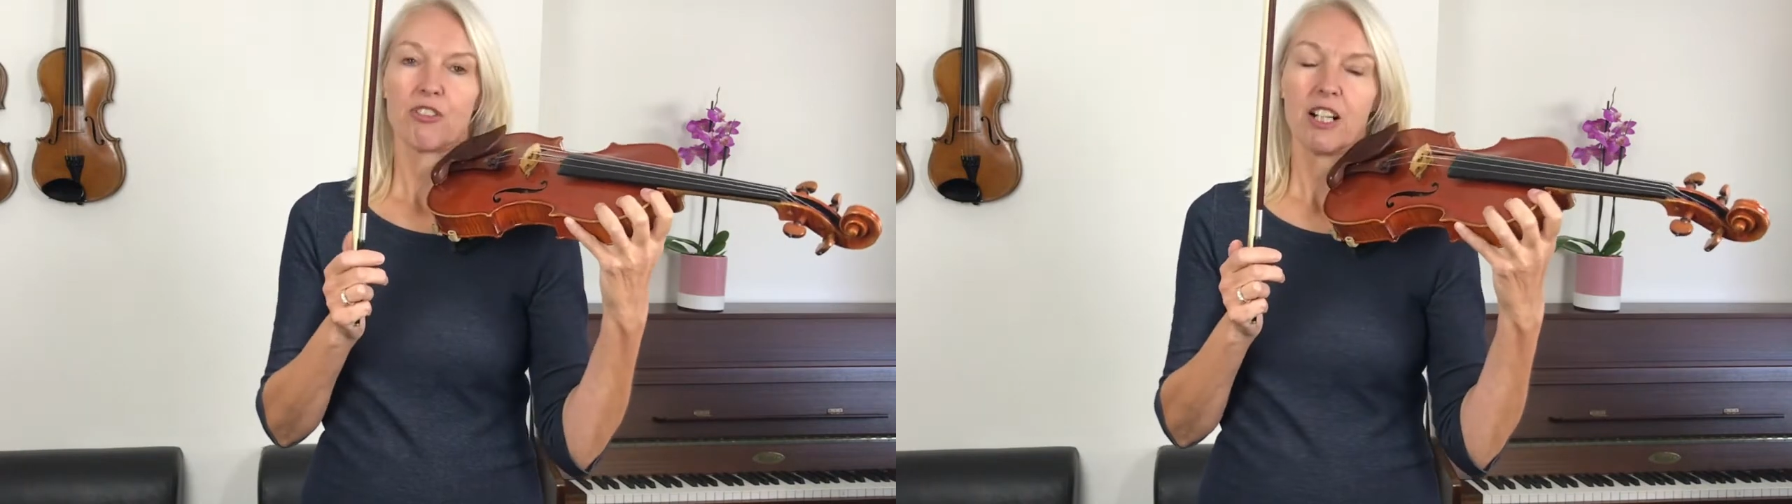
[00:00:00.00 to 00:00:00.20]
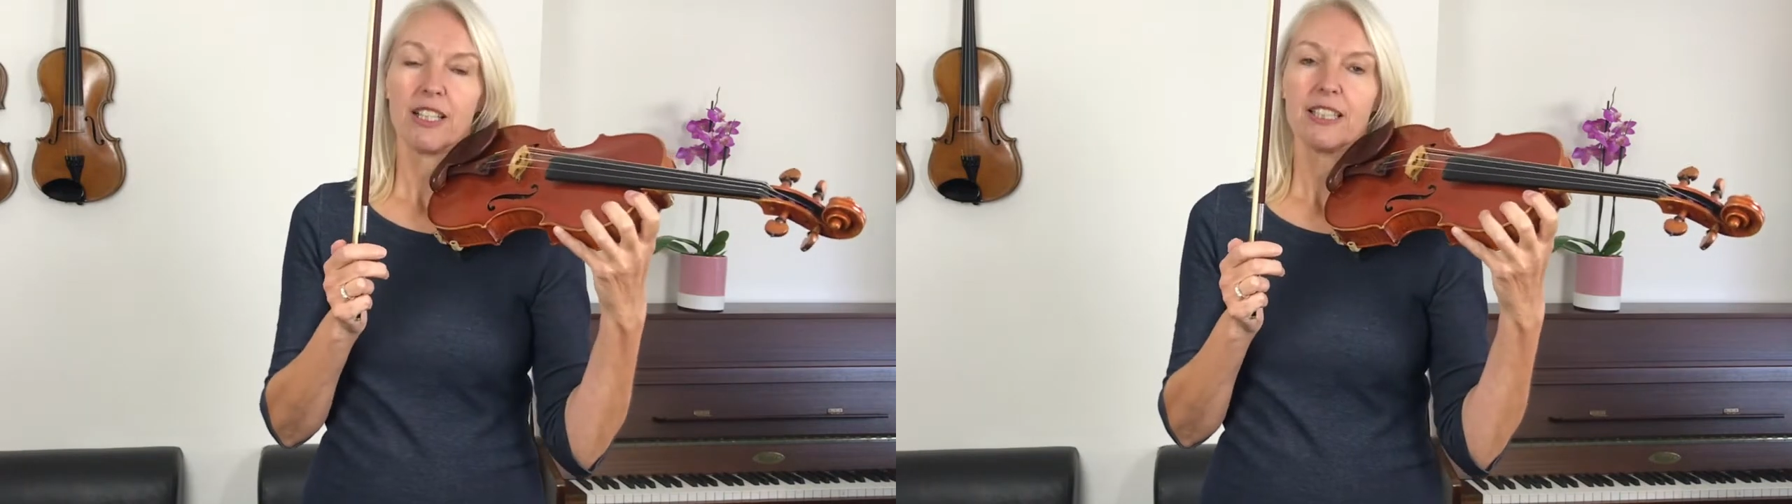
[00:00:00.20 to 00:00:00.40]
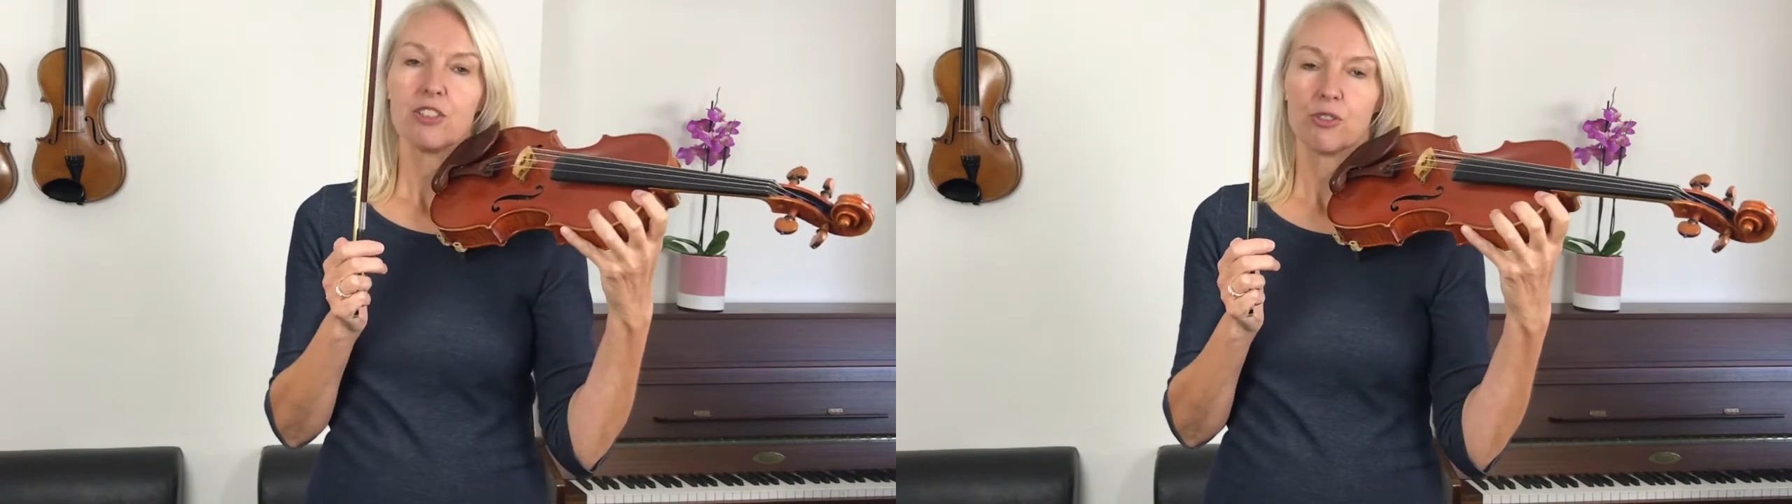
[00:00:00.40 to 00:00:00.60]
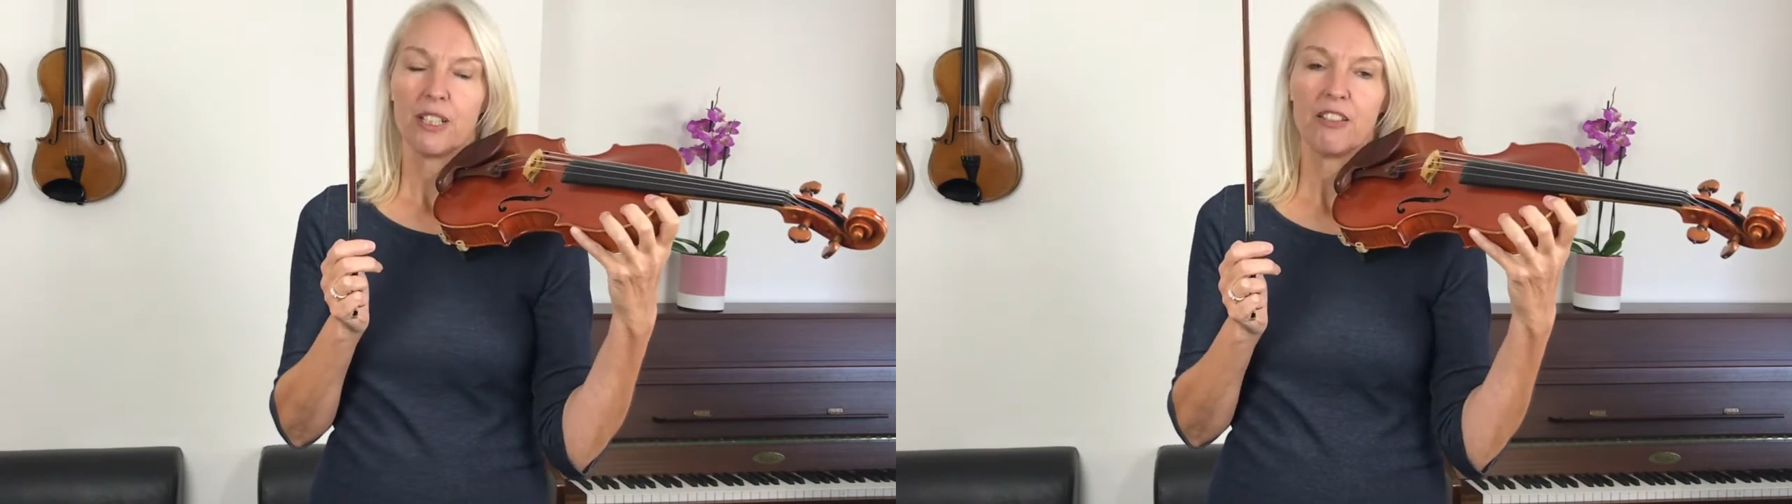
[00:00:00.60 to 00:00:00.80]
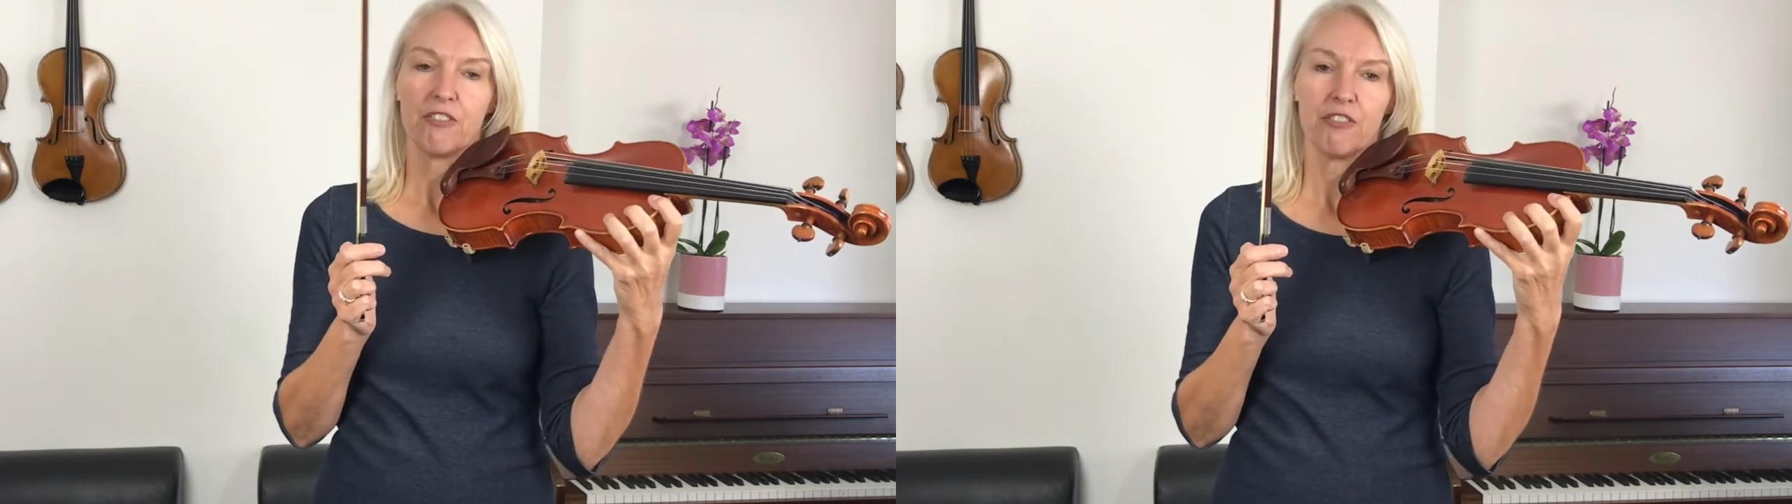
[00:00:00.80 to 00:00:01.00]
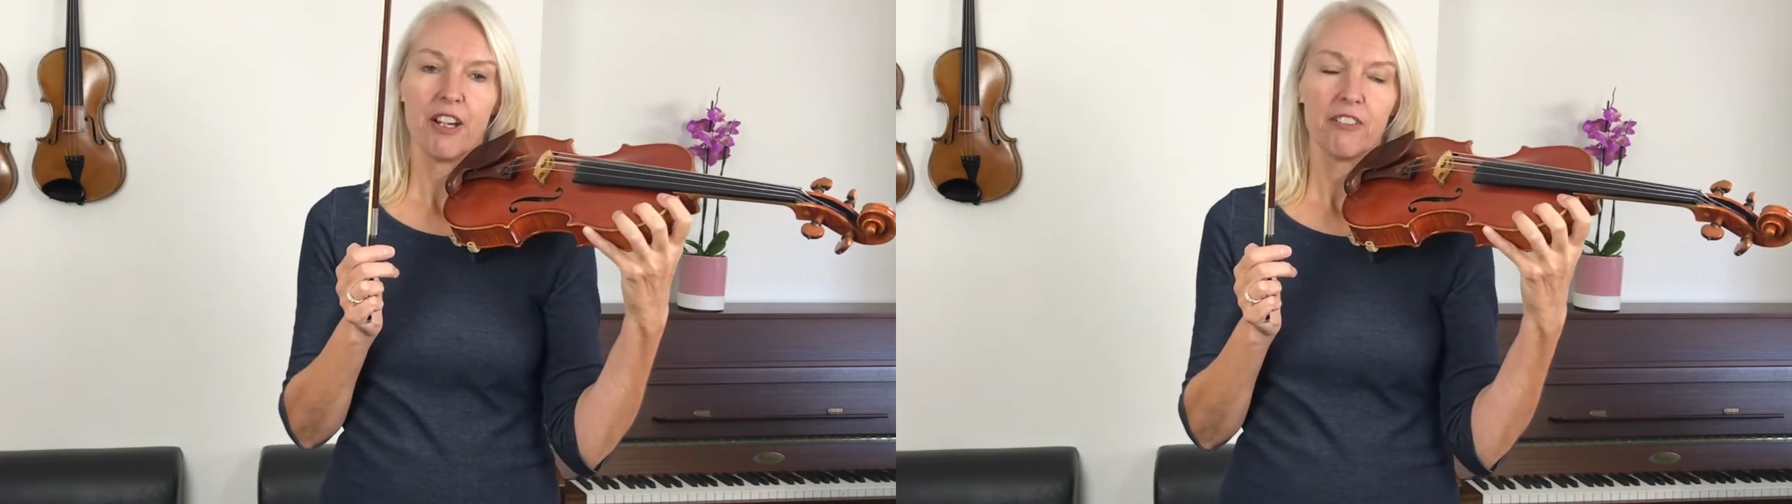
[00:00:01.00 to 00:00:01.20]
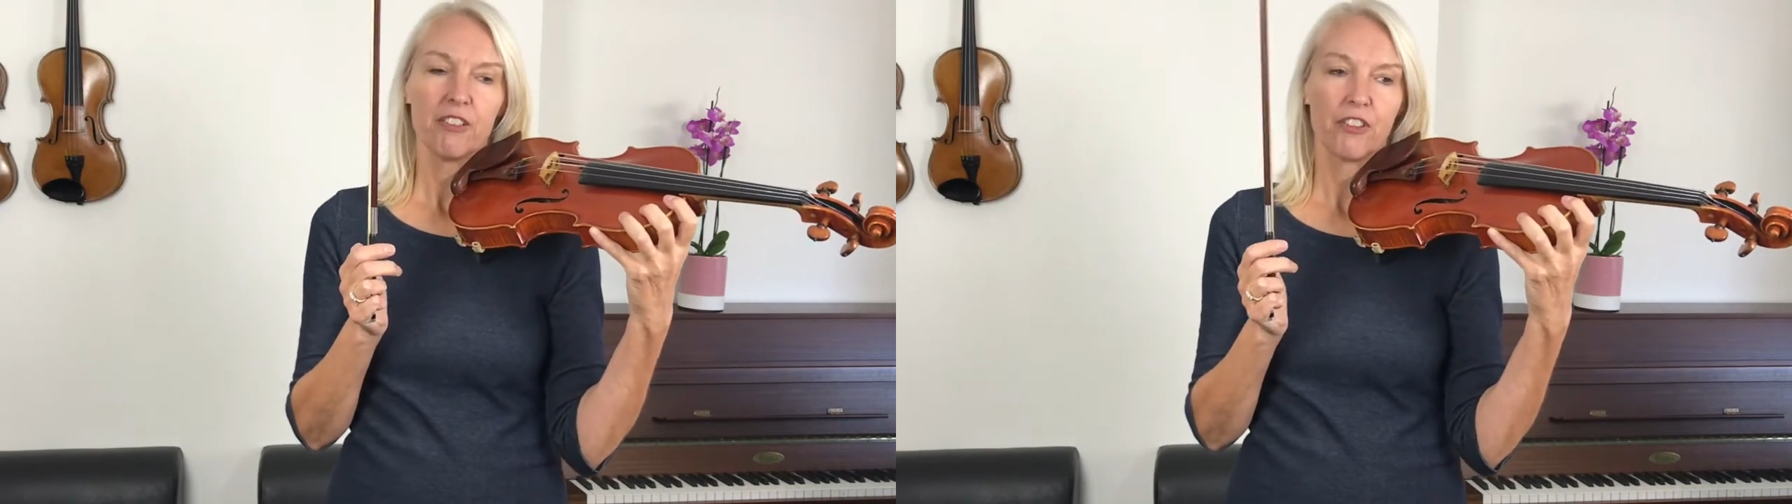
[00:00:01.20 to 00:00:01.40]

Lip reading: violin's really very,